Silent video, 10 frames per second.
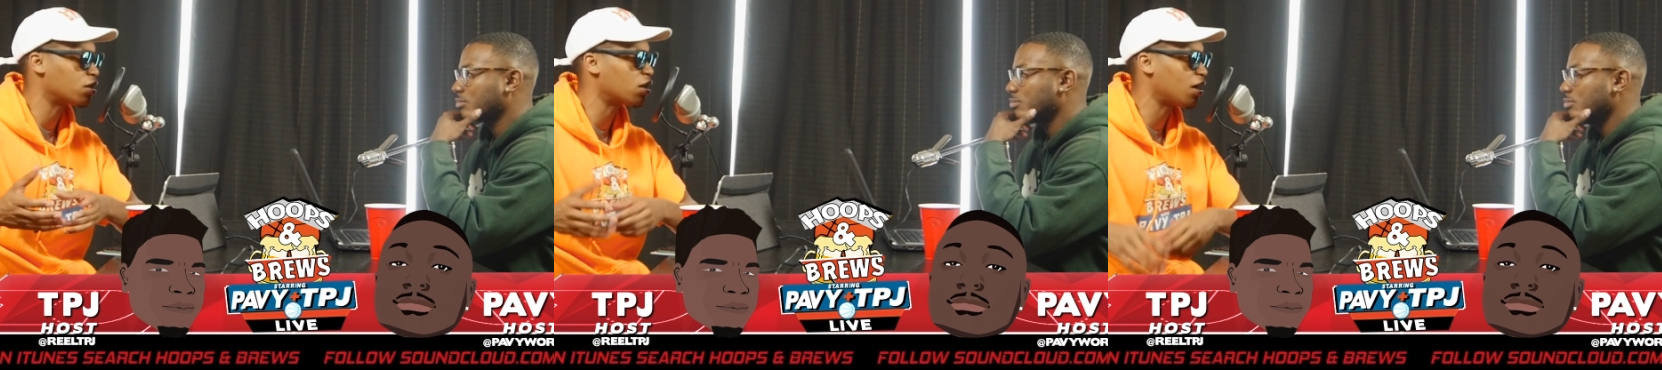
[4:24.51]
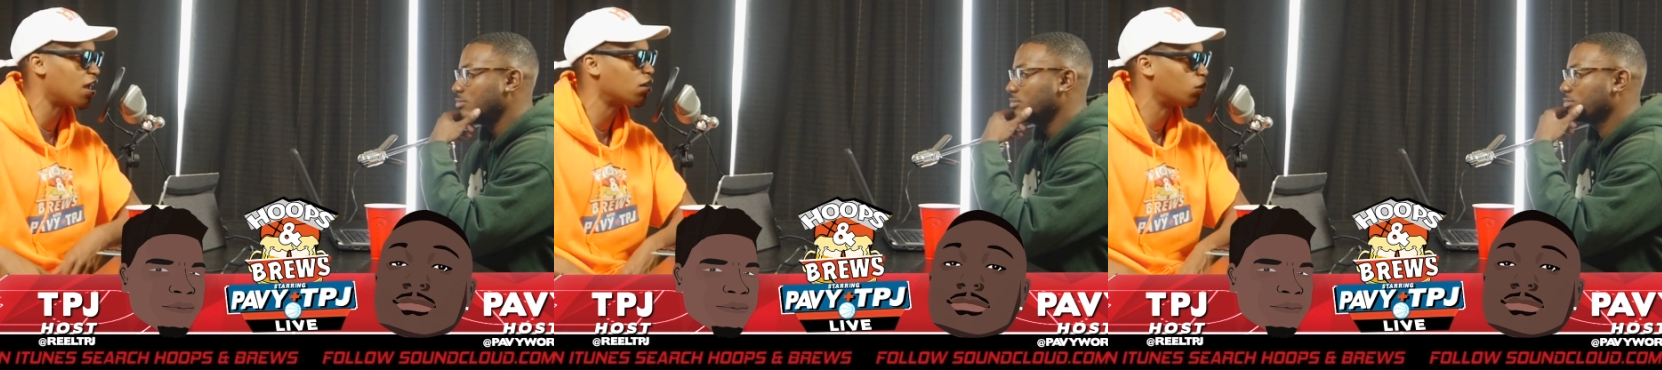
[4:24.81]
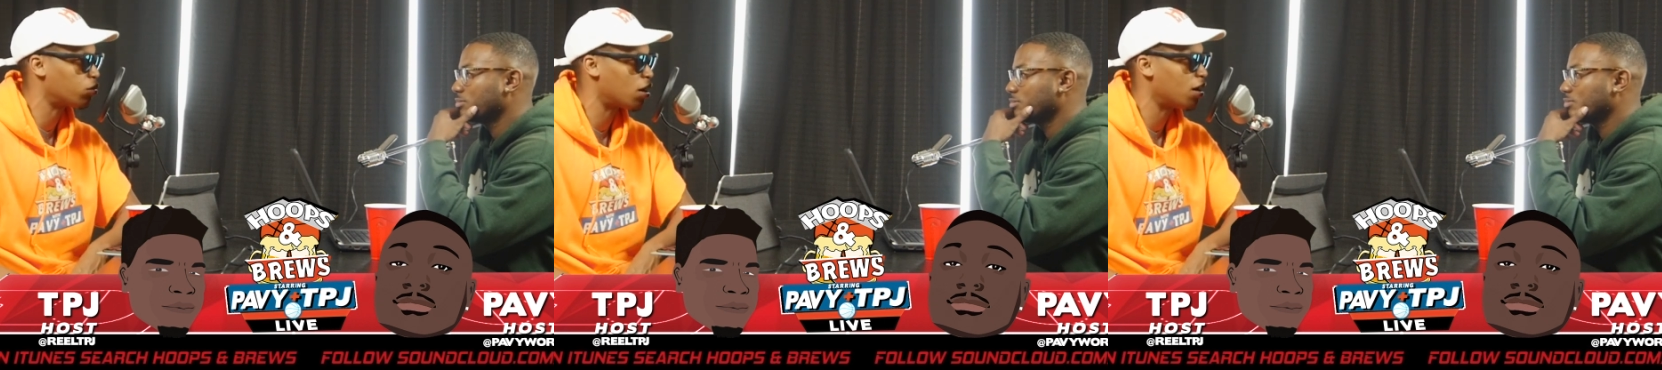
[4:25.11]
Speaker 1: under the light of
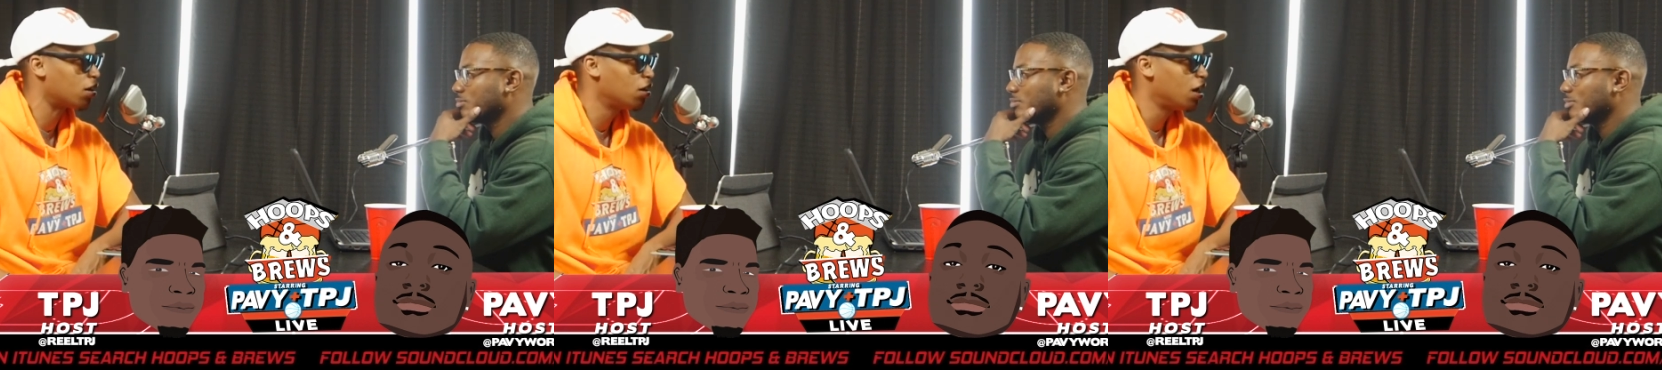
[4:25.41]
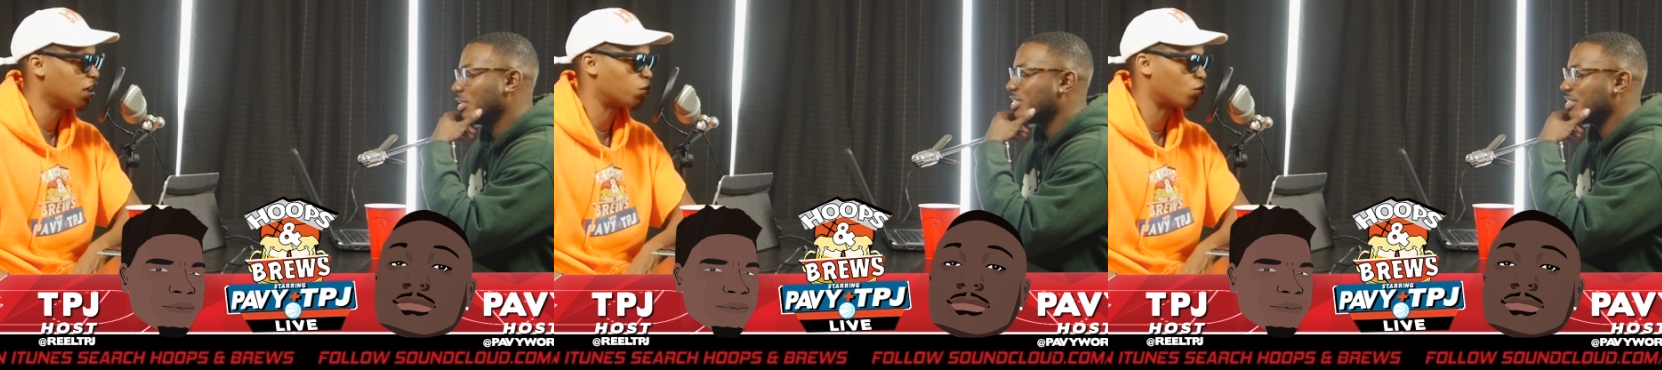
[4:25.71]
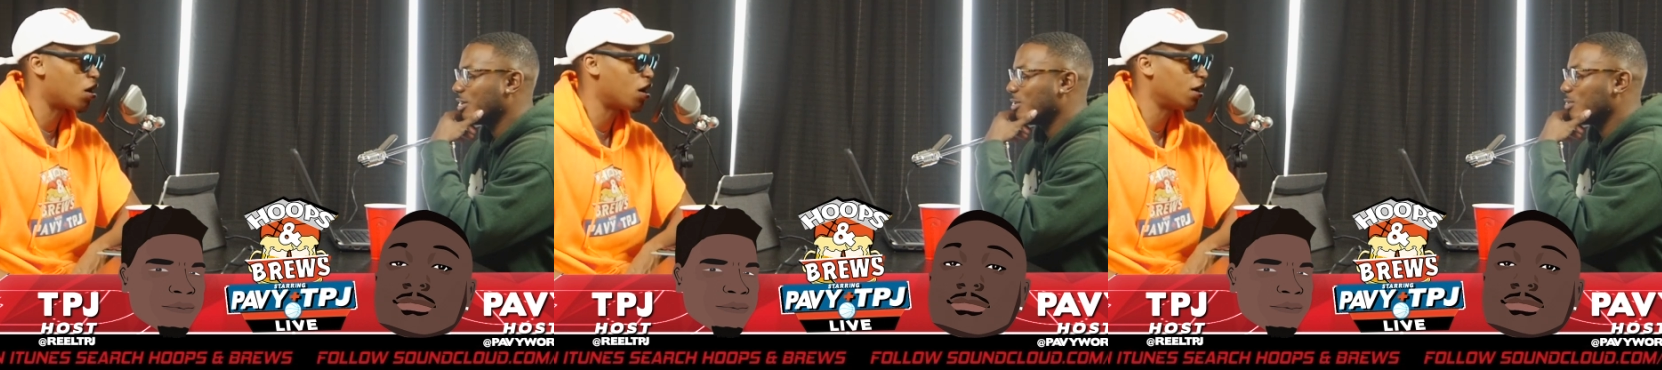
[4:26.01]
LeBron.
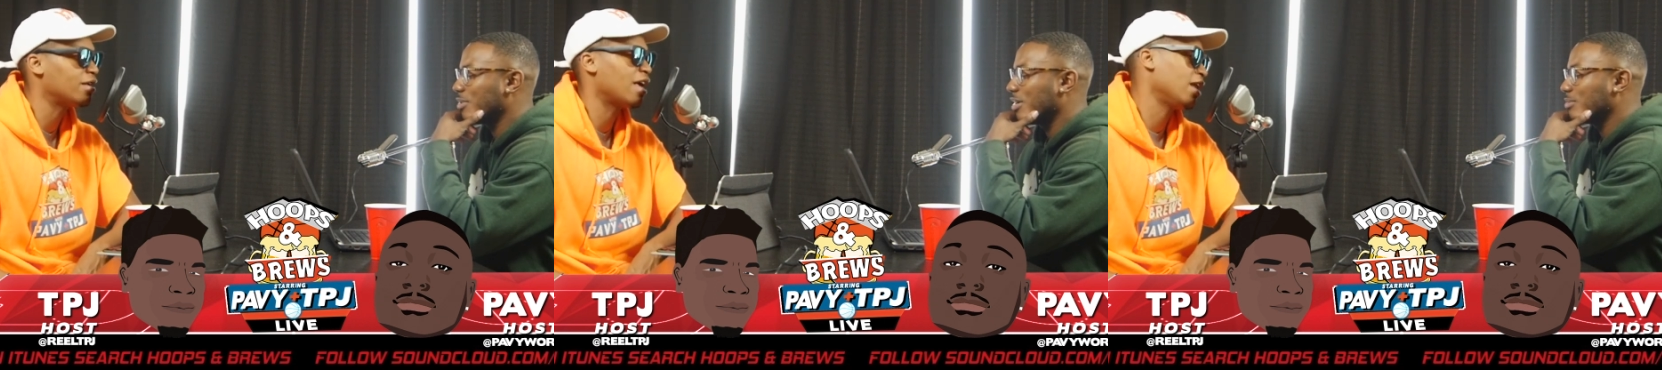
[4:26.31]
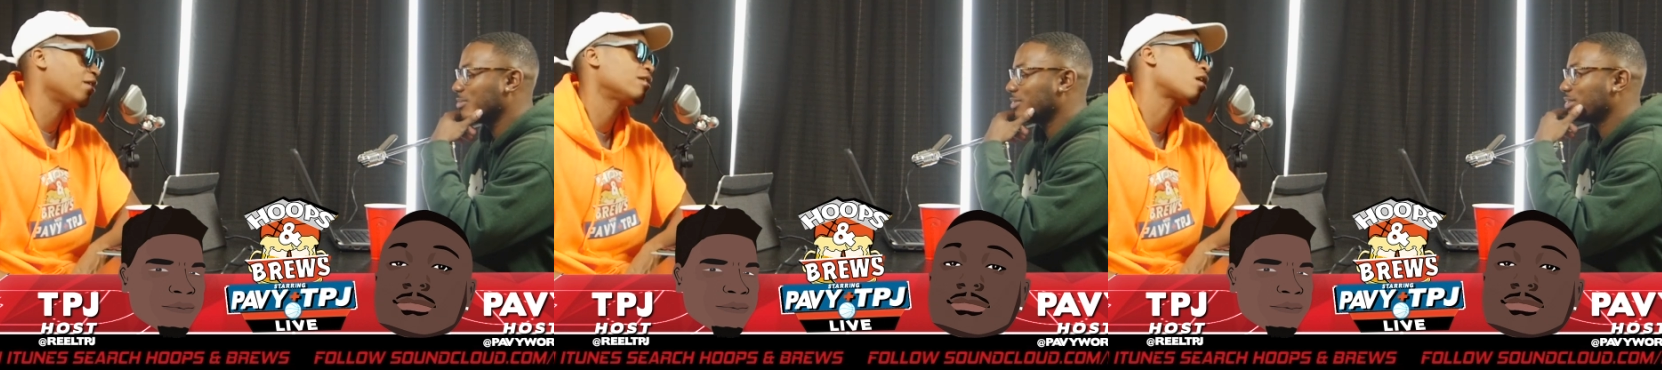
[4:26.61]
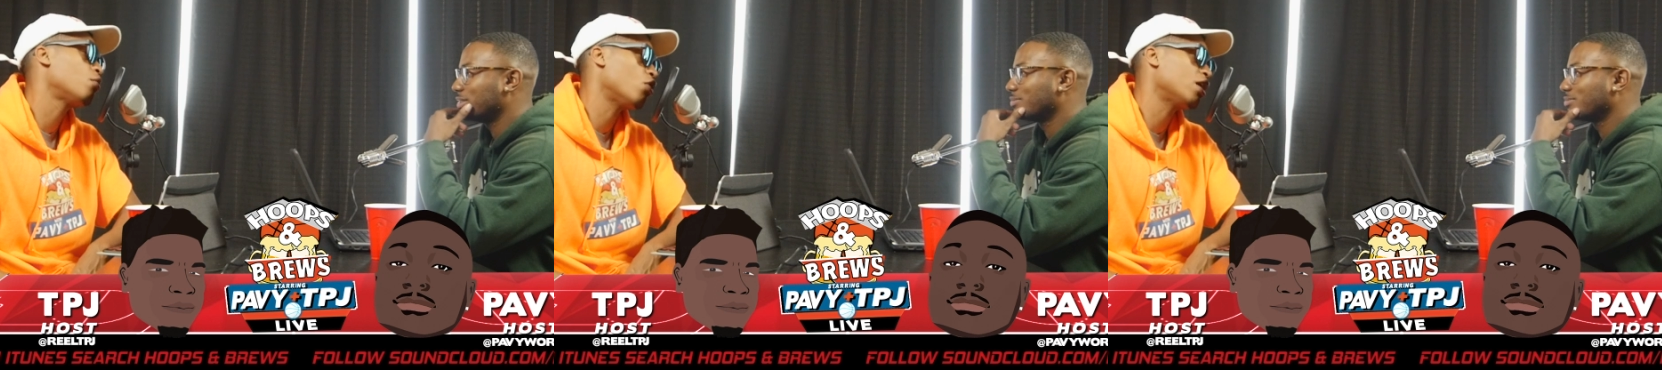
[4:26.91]
And
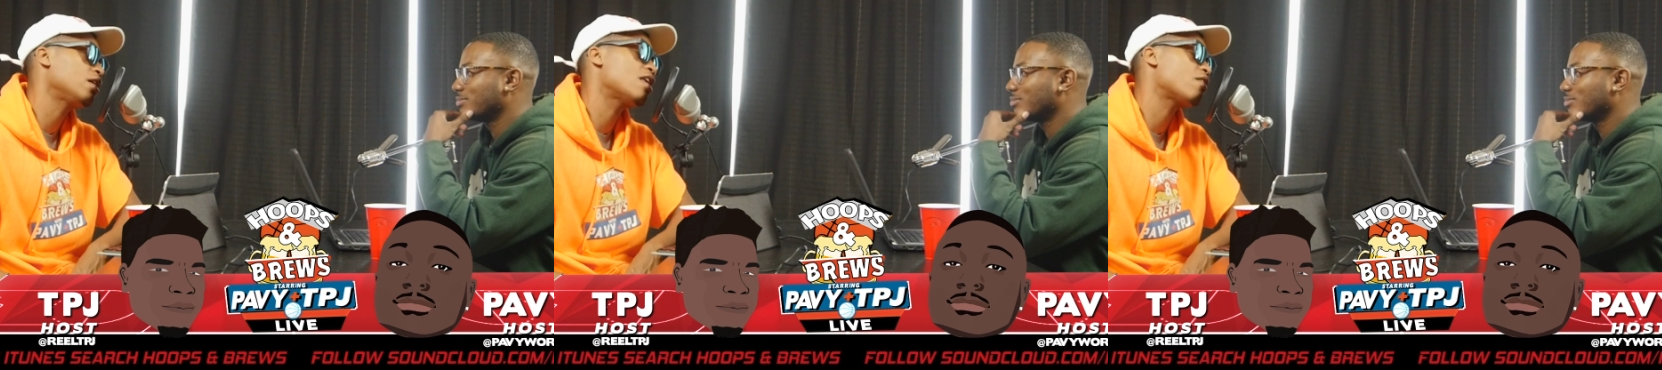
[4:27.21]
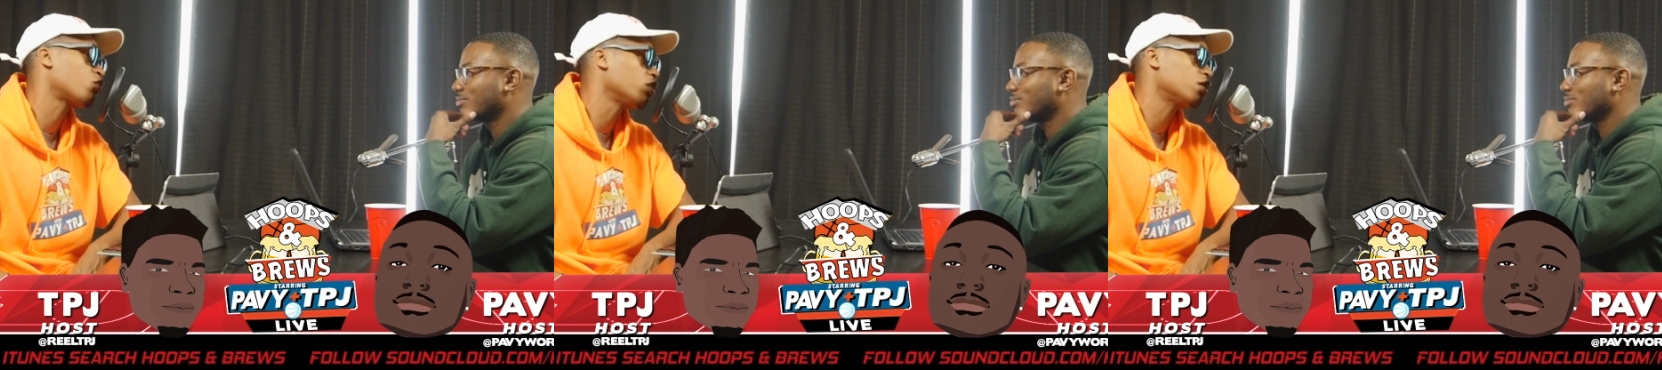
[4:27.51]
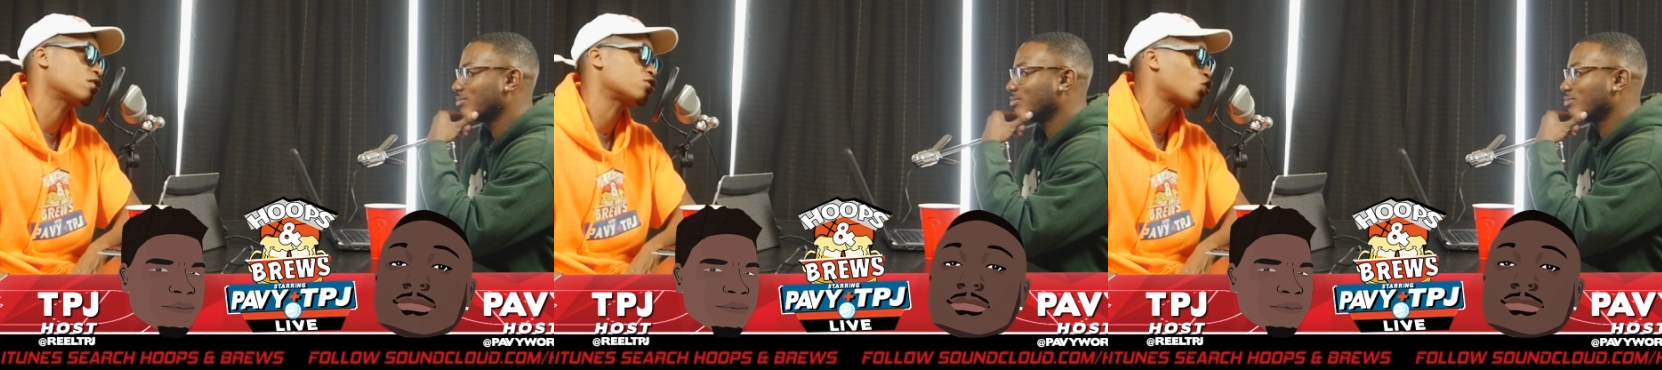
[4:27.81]
come on, he never really could